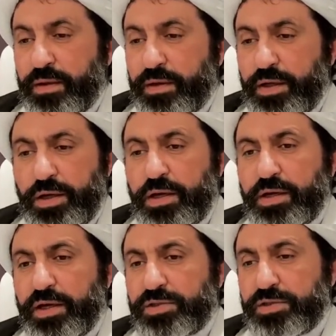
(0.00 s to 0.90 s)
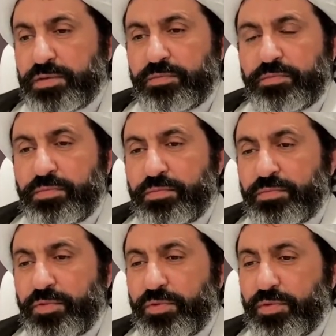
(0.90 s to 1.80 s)
In any case,
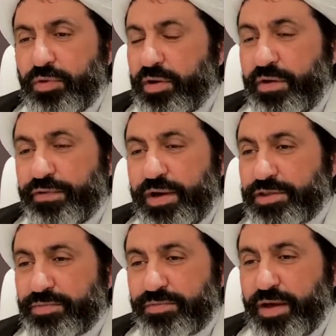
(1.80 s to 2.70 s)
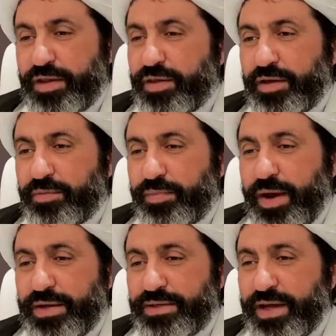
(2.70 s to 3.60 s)
all of us, I think
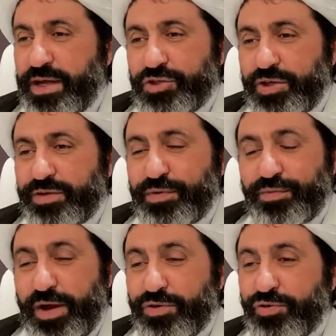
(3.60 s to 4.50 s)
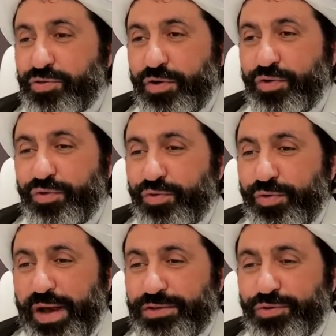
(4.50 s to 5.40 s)
by nature, we want to know who
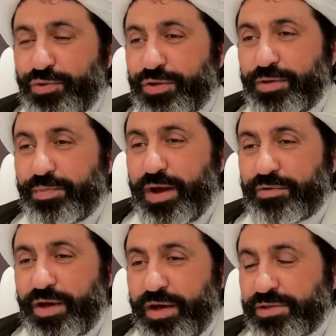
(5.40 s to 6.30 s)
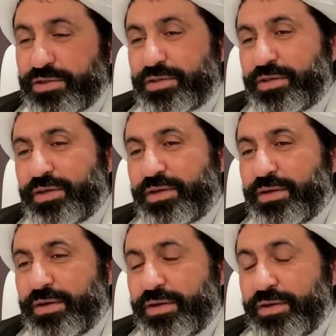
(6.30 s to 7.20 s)
has talked about us
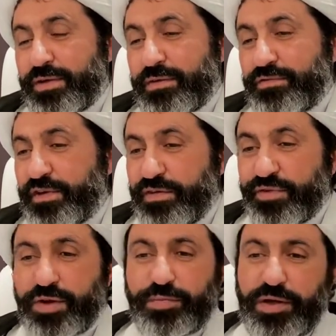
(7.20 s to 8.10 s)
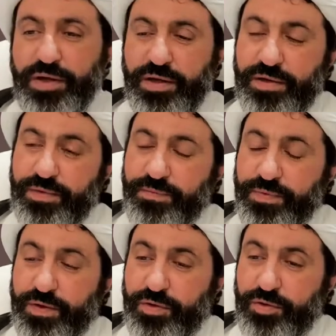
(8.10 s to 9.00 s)
favorably
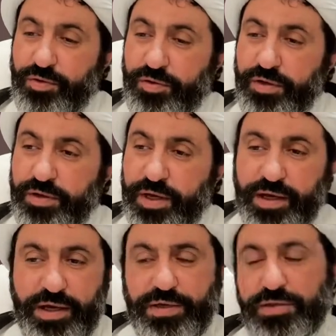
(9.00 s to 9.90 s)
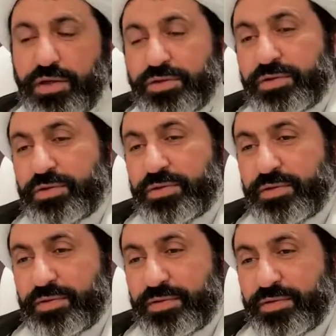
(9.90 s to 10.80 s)
or against us.
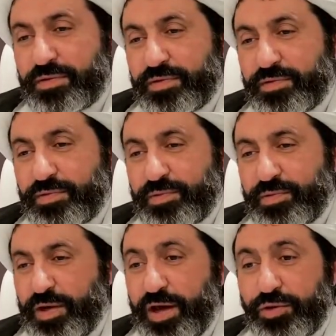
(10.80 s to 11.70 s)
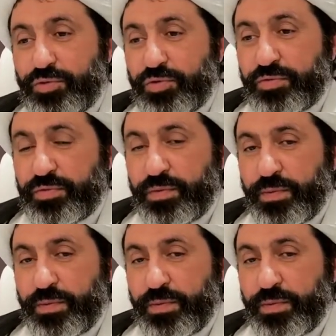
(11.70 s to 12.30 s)
We like to know.